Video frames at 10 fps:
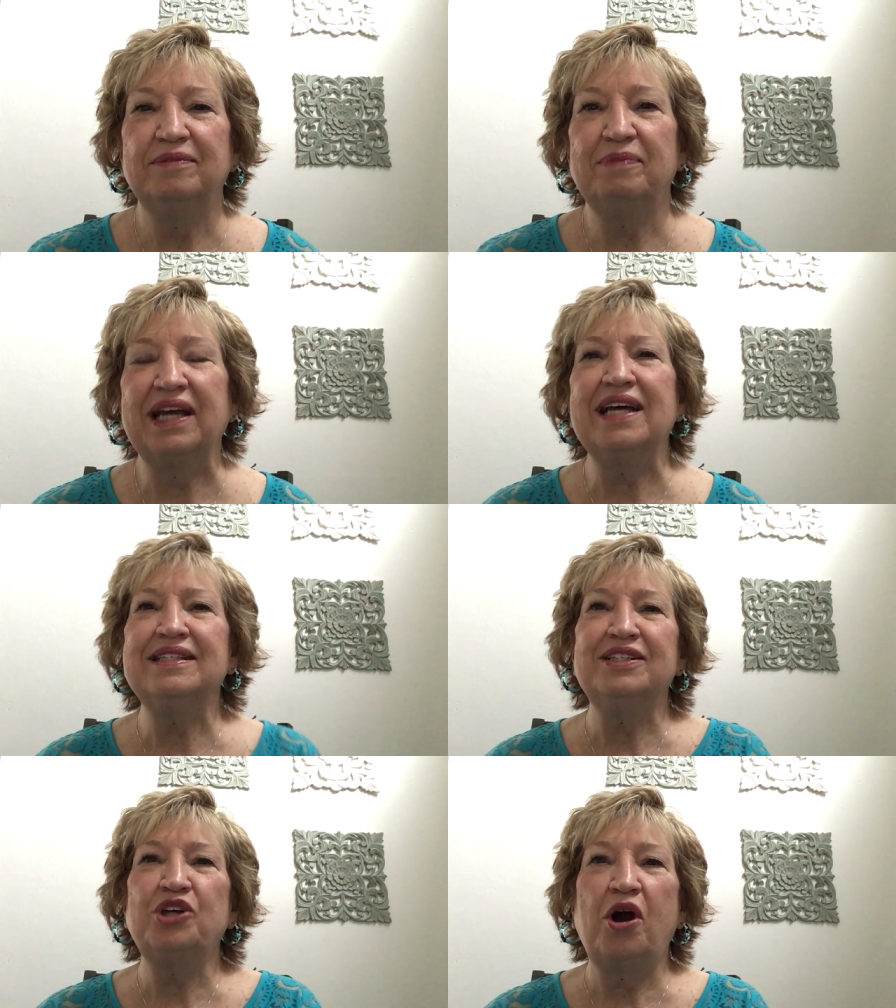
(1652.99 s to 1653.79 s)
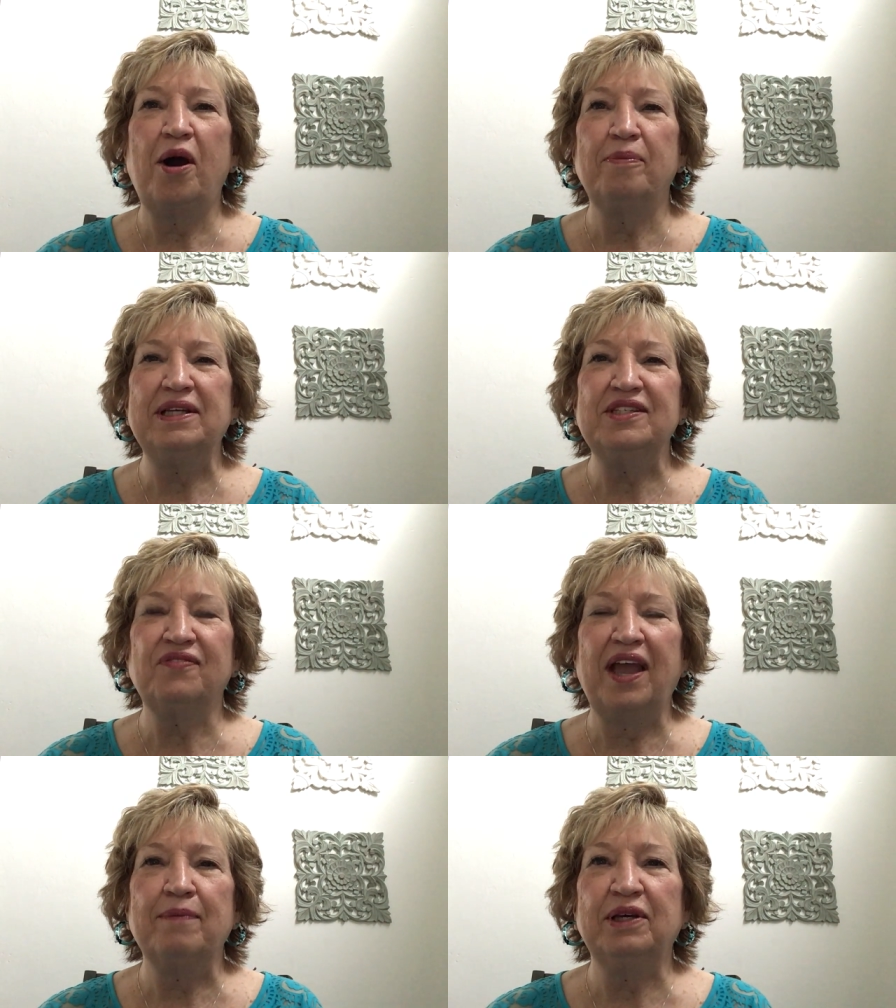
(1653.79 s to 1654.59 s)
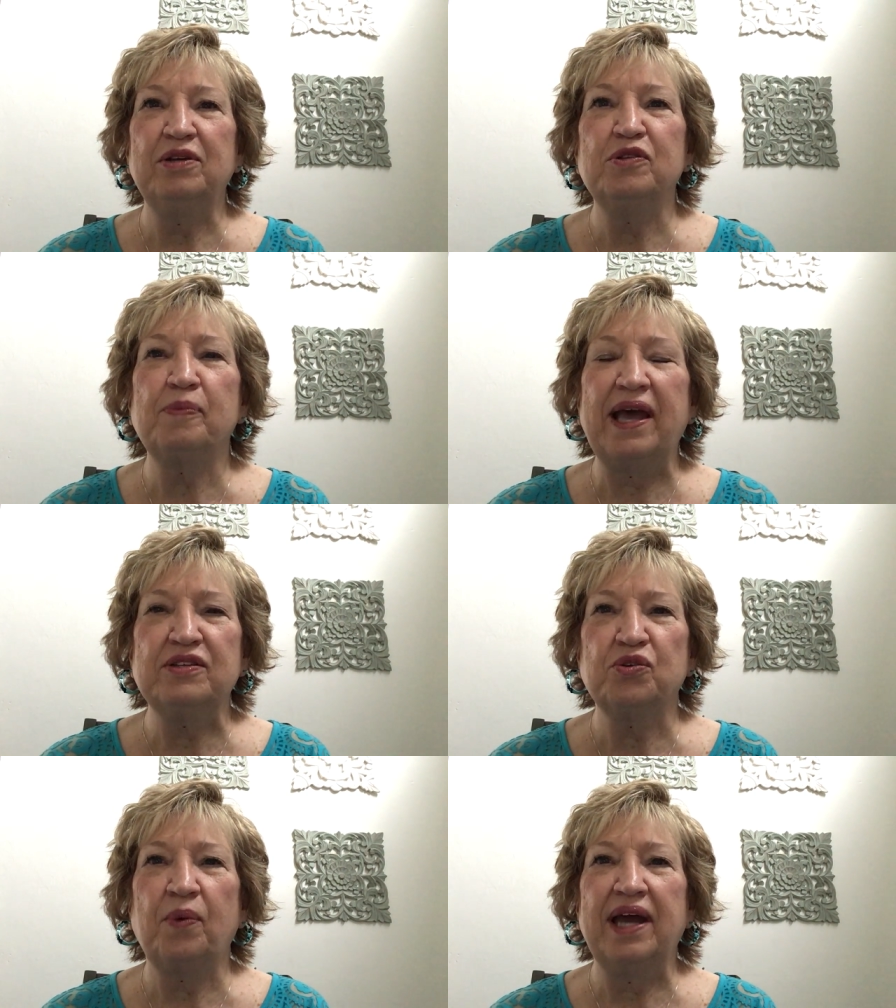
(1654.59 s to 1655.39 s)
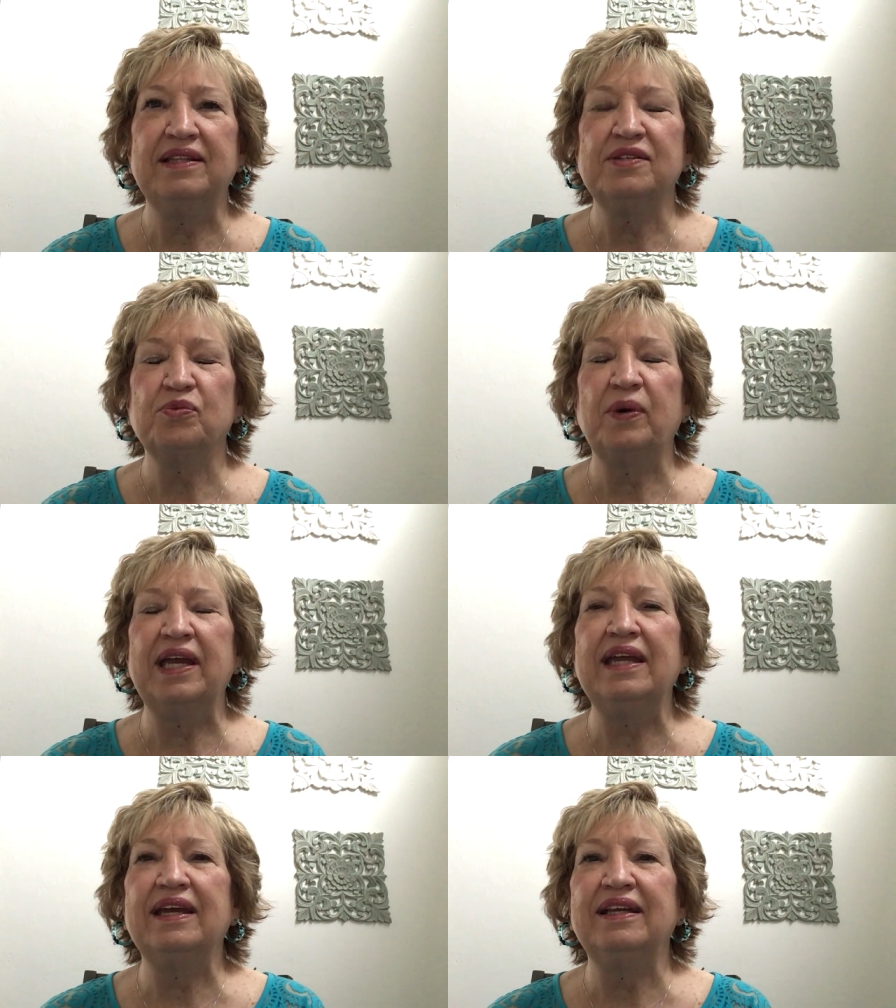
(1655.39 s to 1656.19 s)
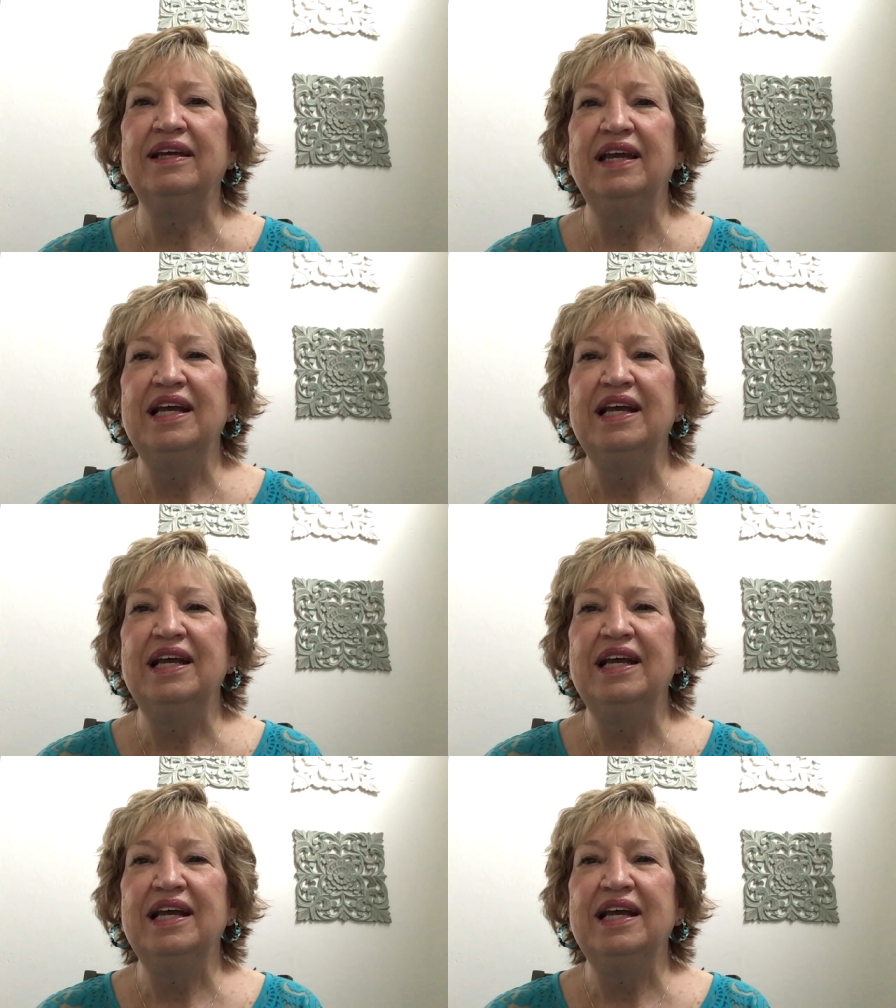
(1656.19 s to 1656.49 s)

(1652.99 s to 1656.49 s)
my cousin Tommy's family who's passed away this week, and